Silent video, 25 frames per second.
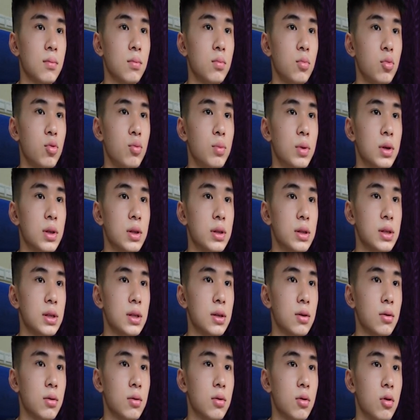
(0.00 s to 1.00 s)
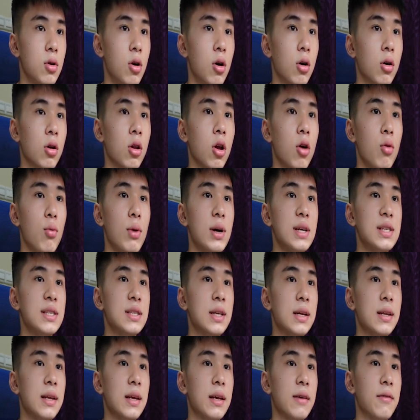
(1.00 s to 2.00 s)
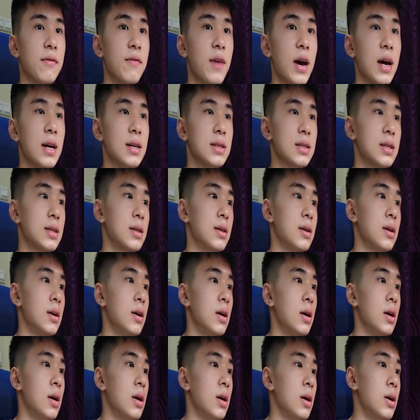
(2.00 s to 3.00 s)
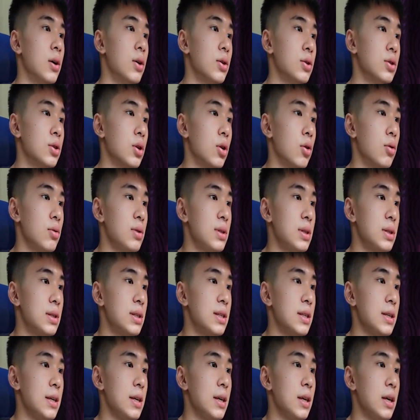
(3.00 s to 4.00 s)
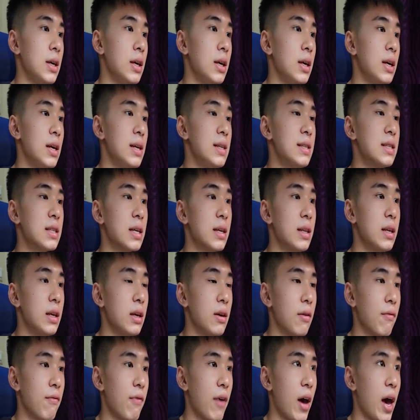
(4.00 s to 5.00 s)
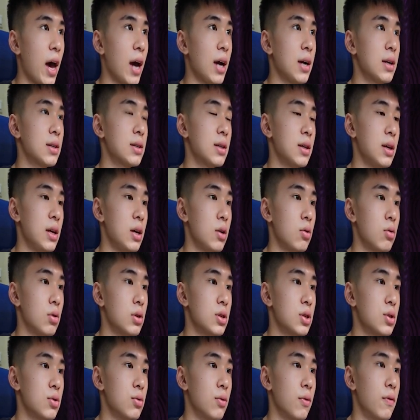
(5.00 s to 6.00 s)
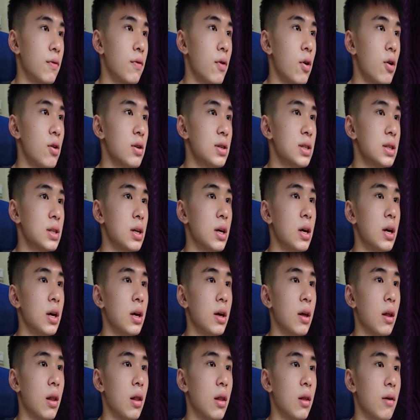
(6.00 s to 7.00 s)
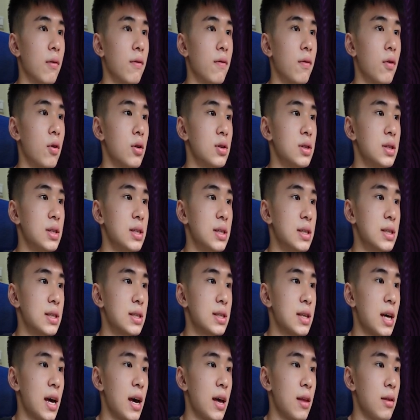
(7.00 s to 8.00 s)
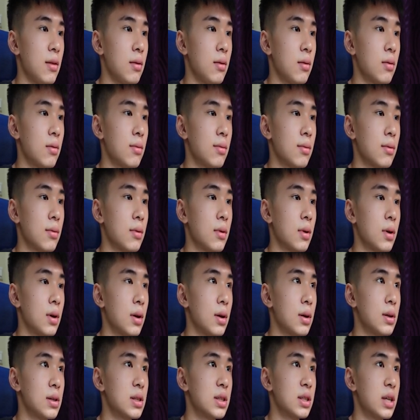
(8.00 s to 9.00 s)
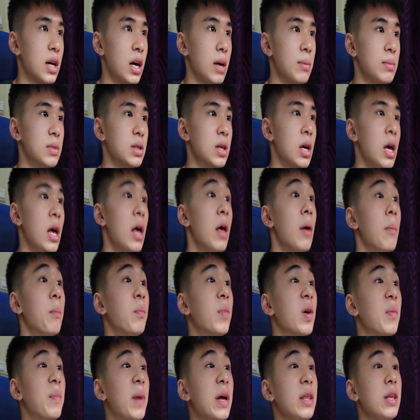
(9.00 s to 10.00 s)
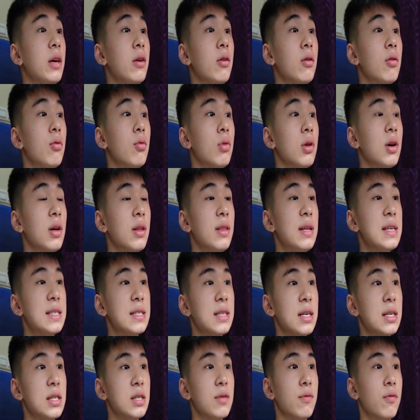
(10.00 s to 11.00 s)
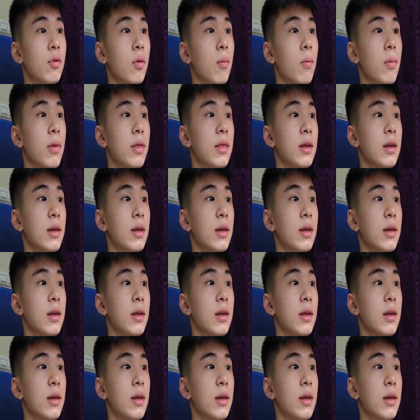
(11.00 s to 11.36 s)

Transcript: movement or clockwise turning effect. So TE turning effect equals to force. The force is 10 times perpendicular distance from